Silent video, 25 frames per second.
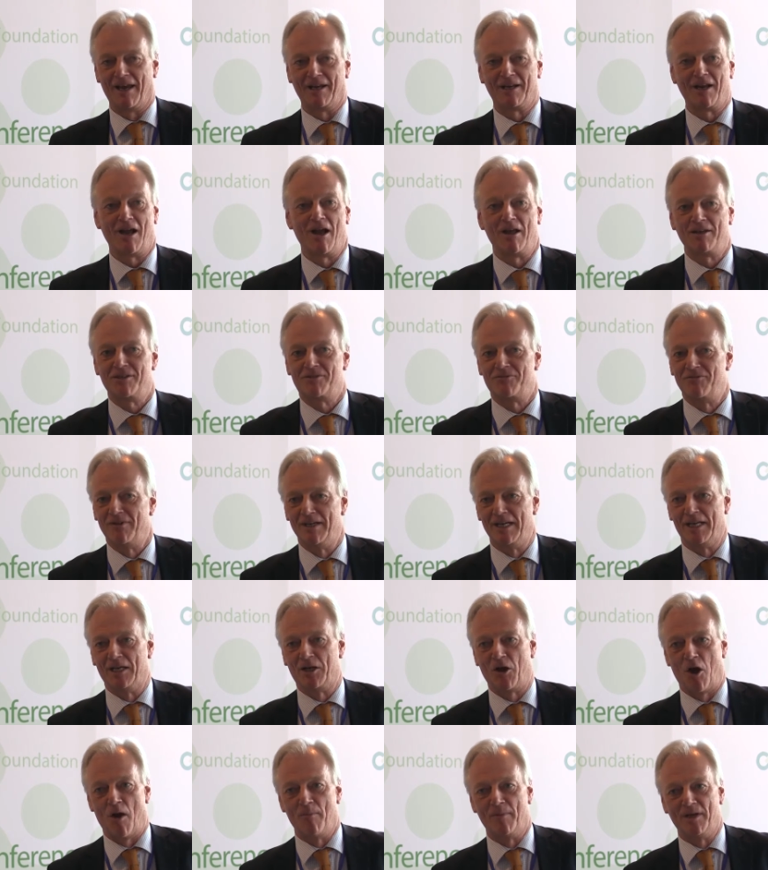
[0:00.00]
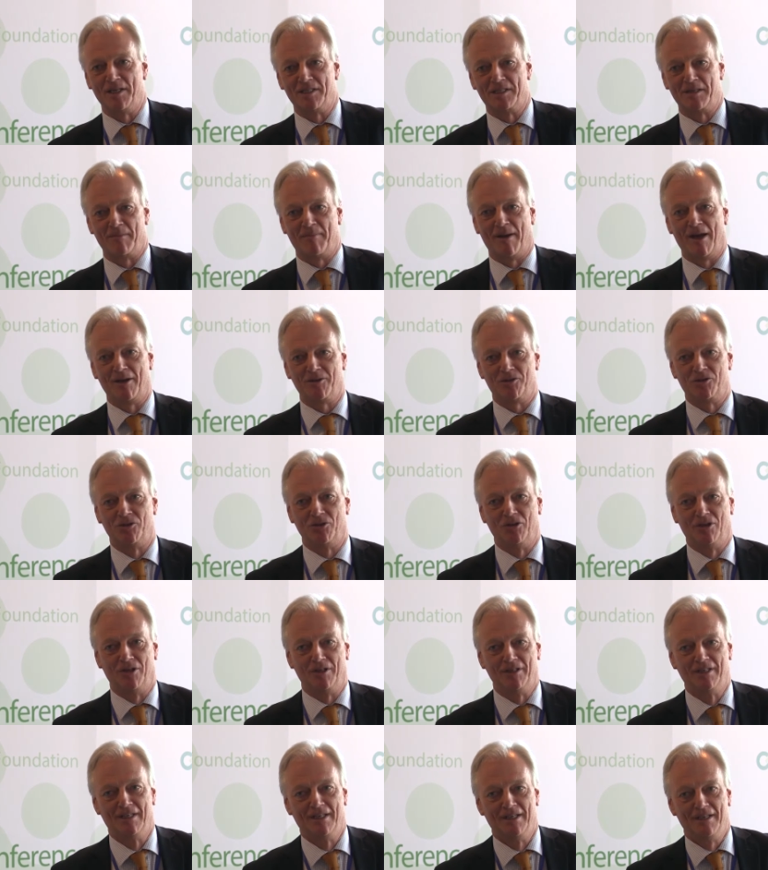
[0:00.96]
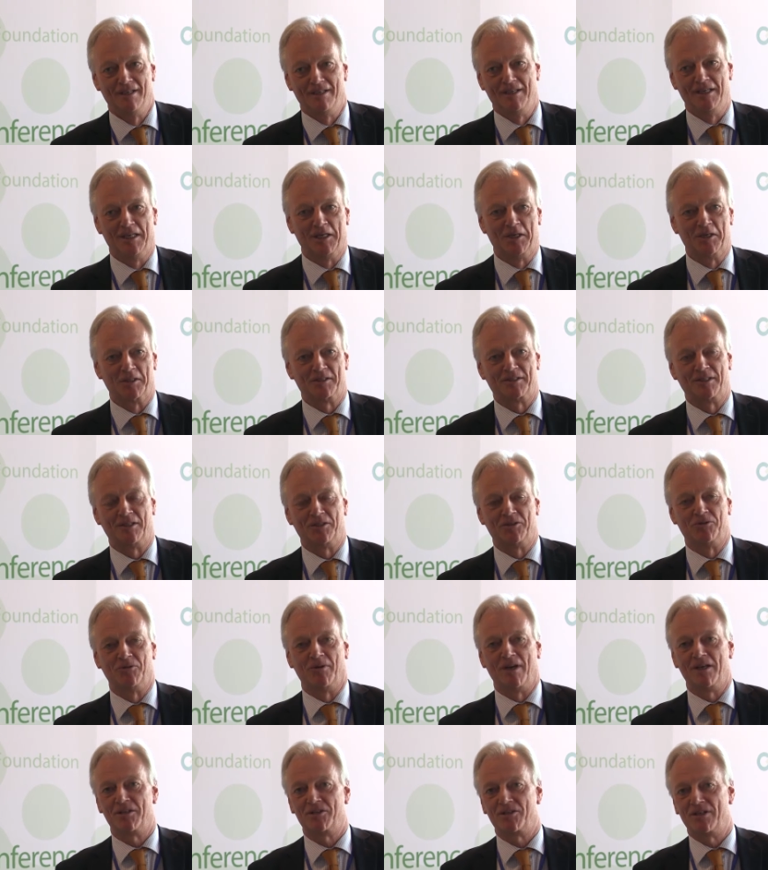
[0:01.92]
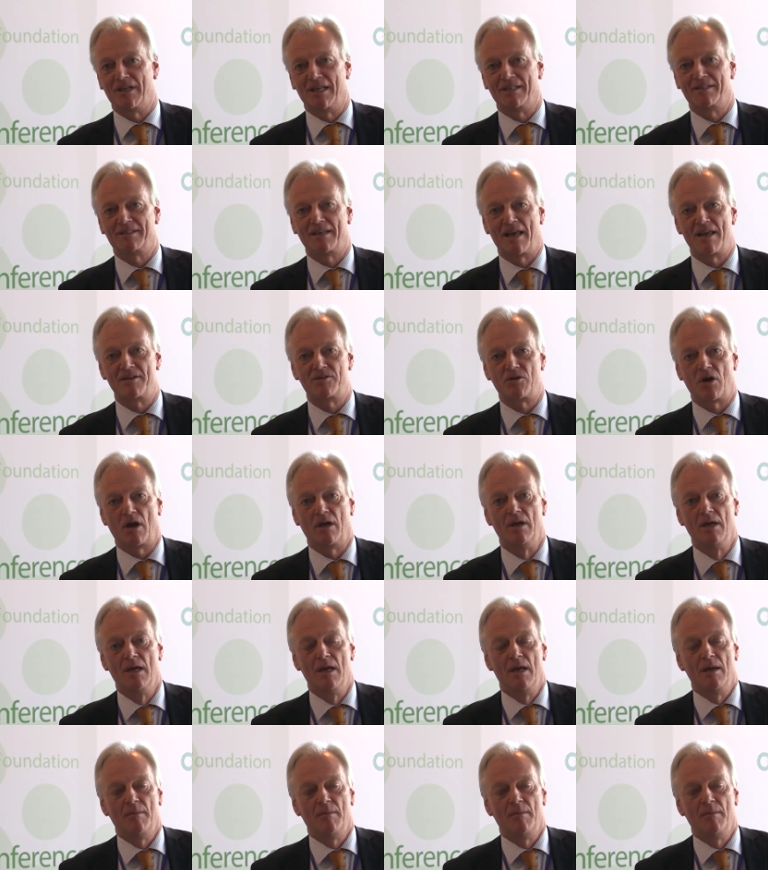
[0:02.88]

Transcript: I can't really comment about your legal situation, etc.